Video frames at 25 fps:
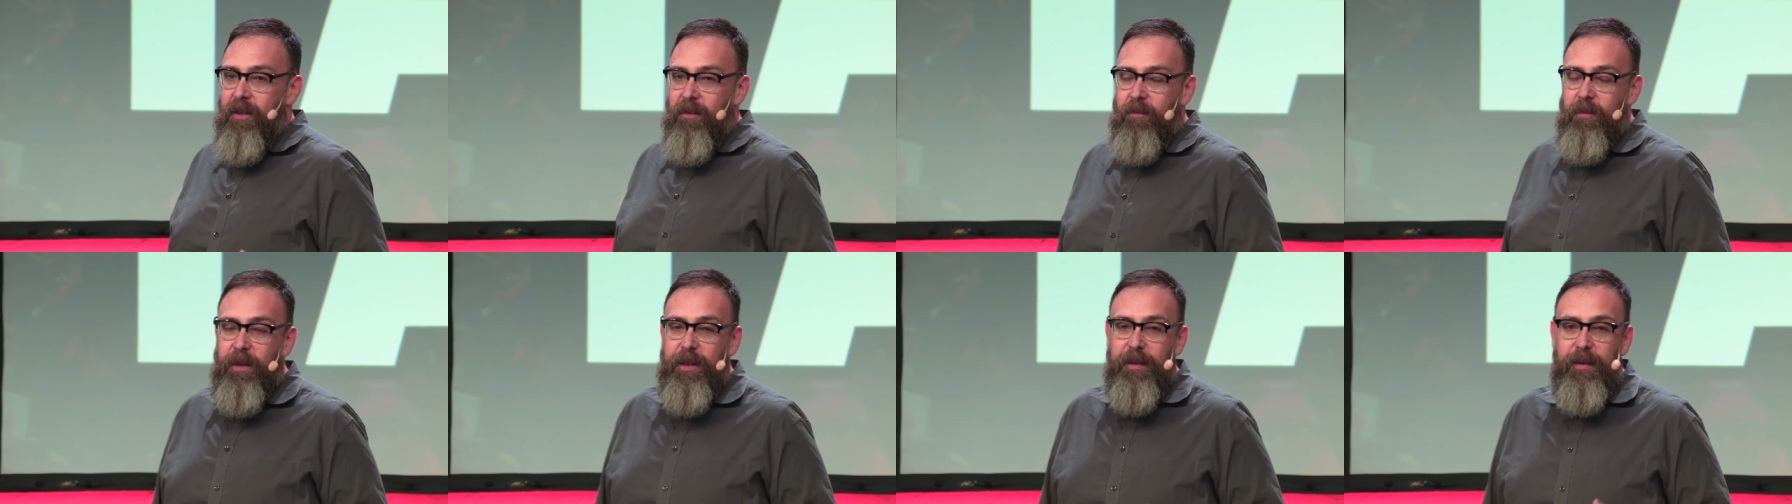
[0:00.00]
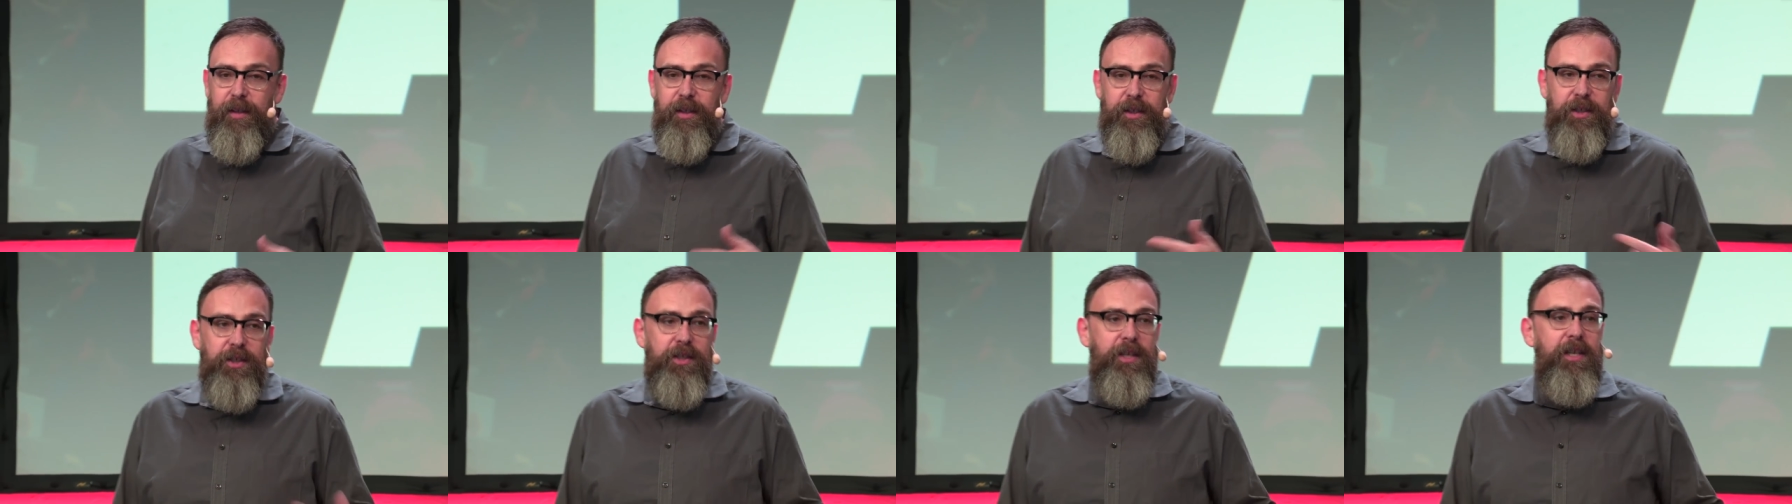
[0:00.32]
with
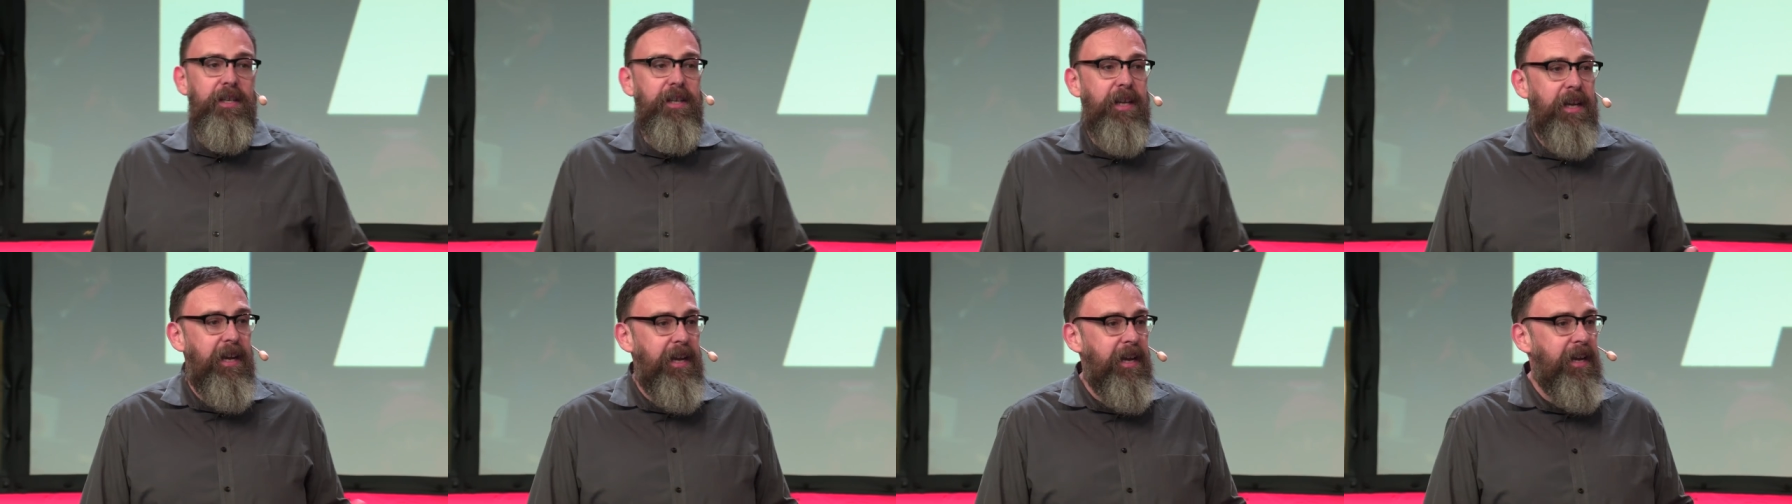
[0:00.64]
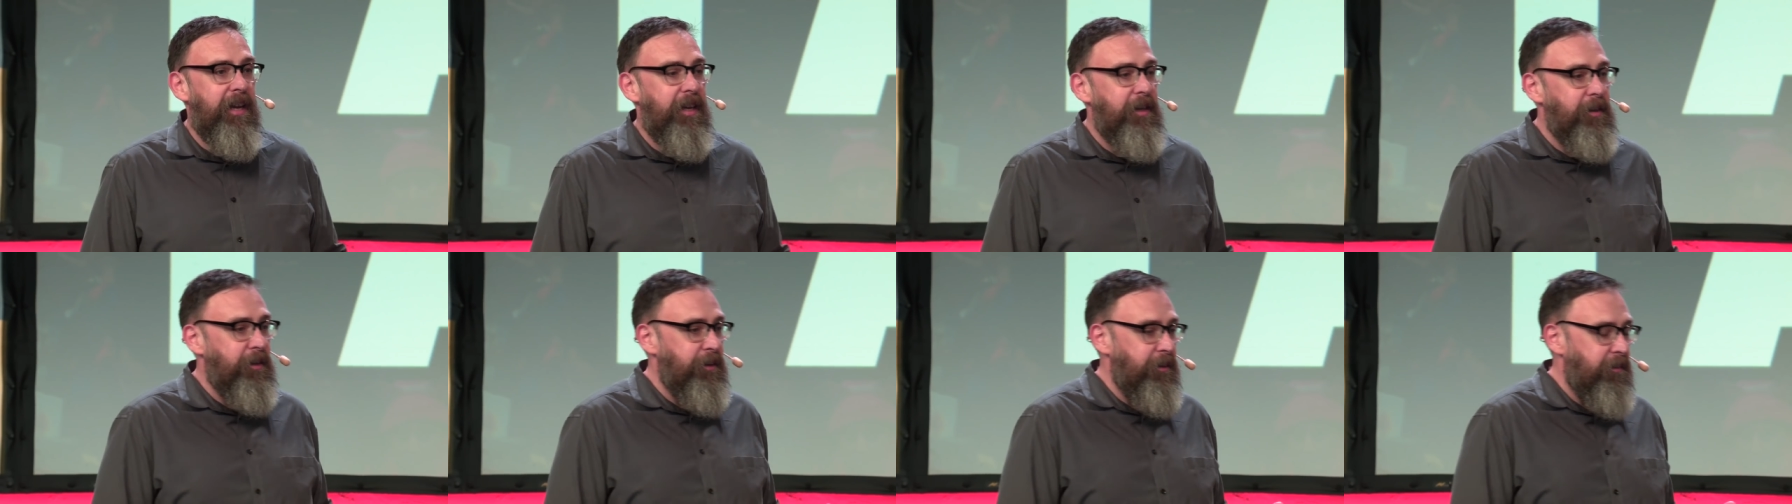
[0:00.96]
the shit
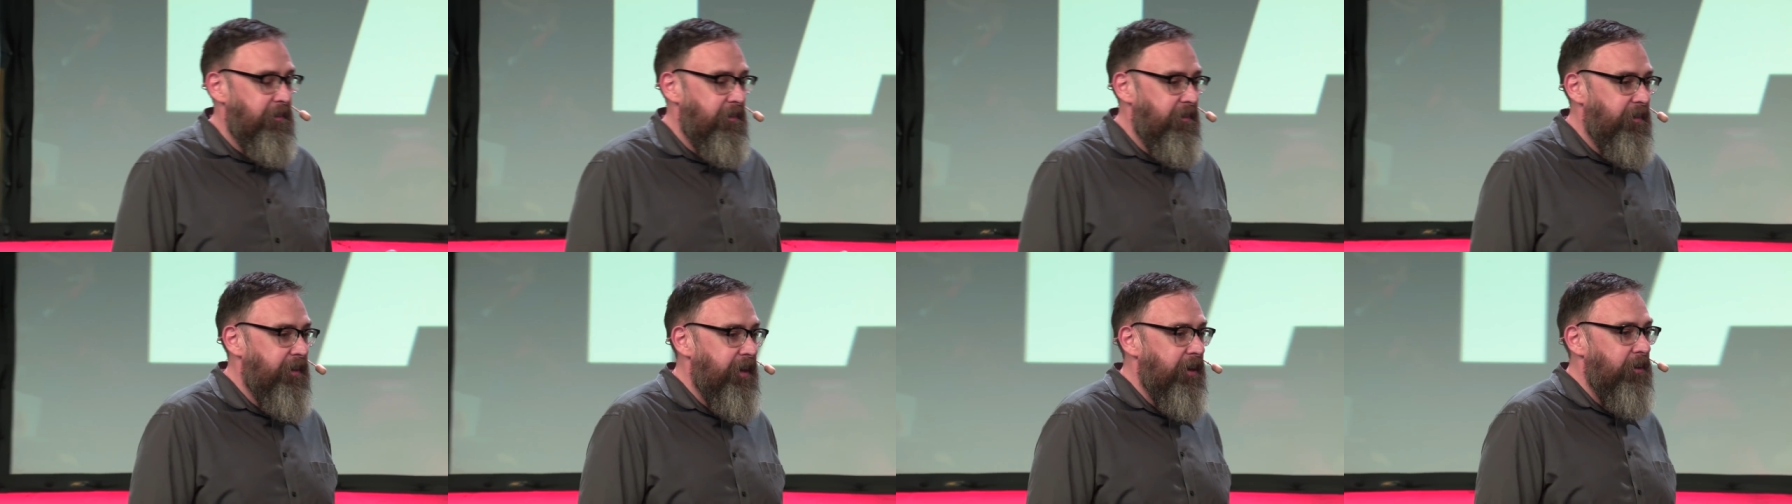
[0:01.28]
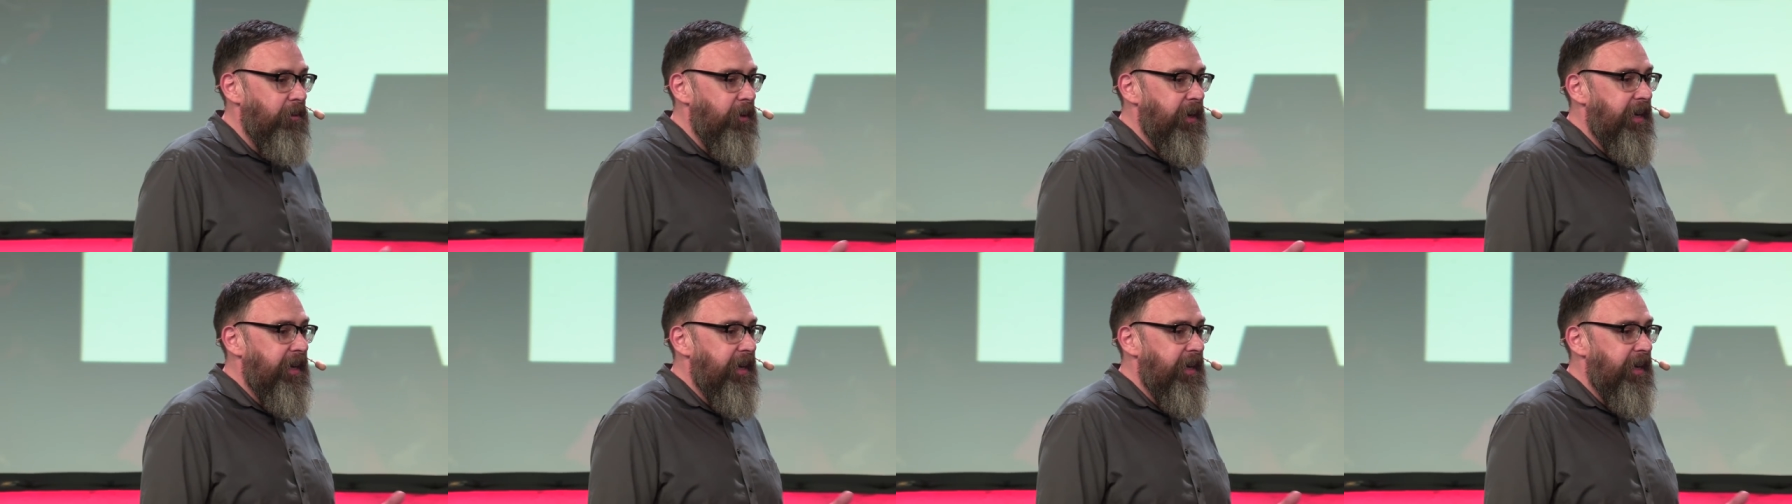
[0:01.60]
hand that